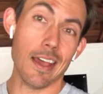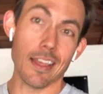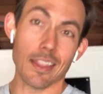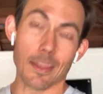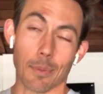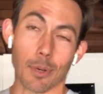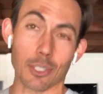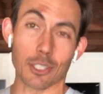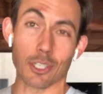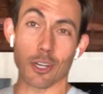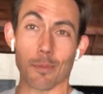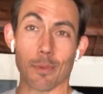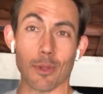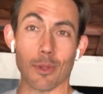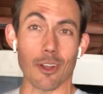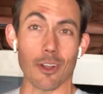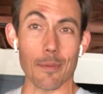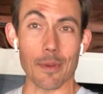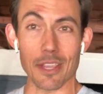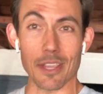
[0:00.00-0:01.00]
The Push Don't
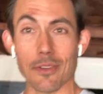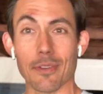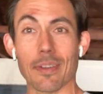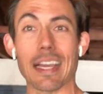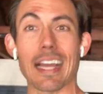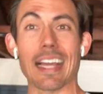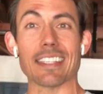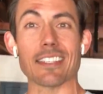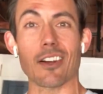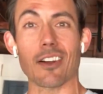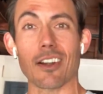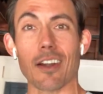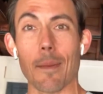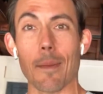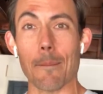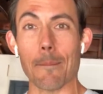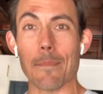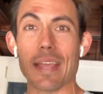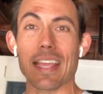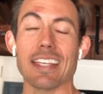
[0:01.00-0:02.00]
Pull Army. You guys are
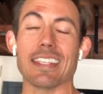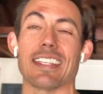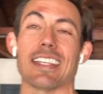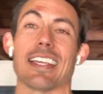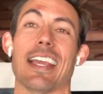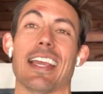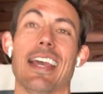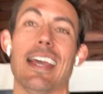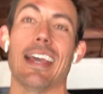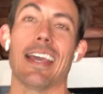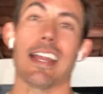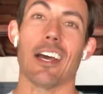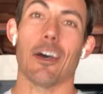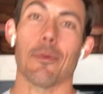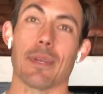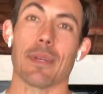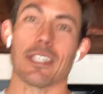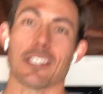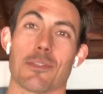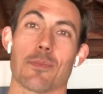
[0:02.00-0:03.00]
amazing at
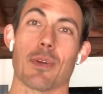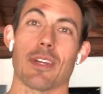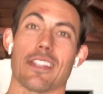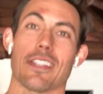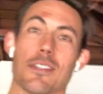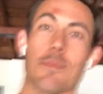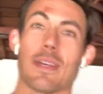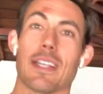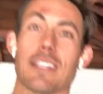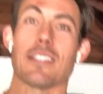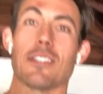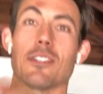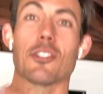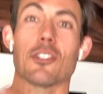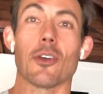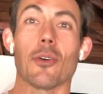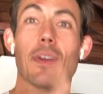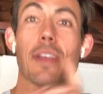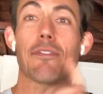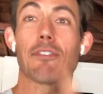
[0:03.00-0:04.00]
helping to spread this message.
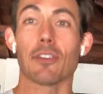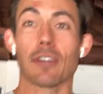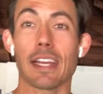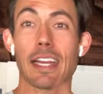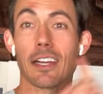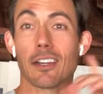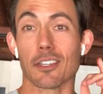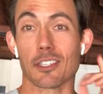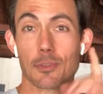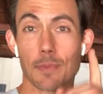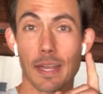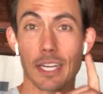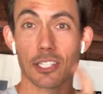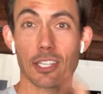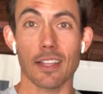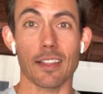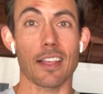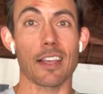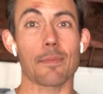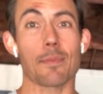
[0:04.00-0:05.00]
So if you're here, smash
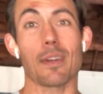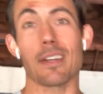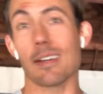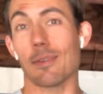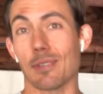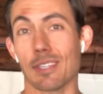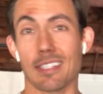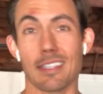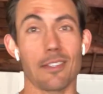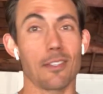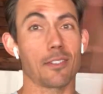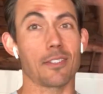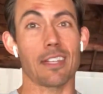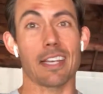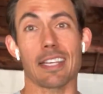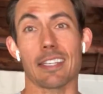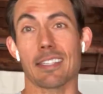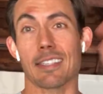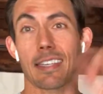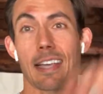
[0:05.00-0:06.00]
that like button. I want to see those
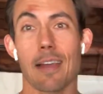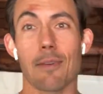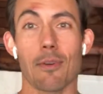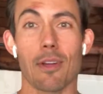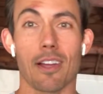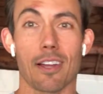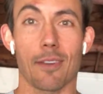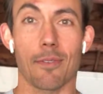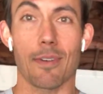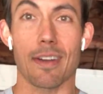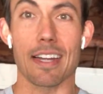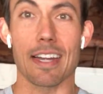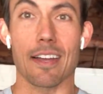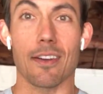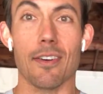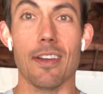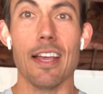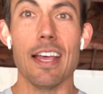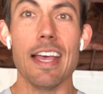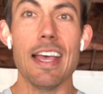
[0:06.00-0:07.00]
likes skyrocket right
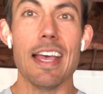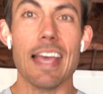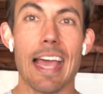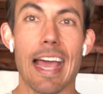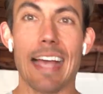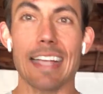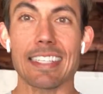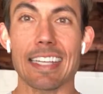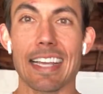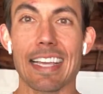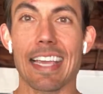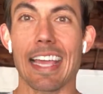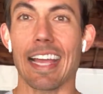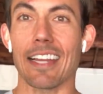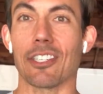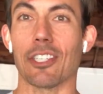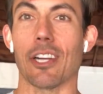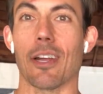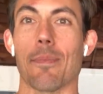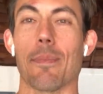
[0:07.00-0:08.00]
now as I
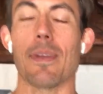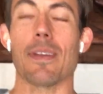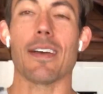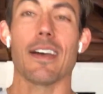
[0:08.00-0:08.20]
catch up.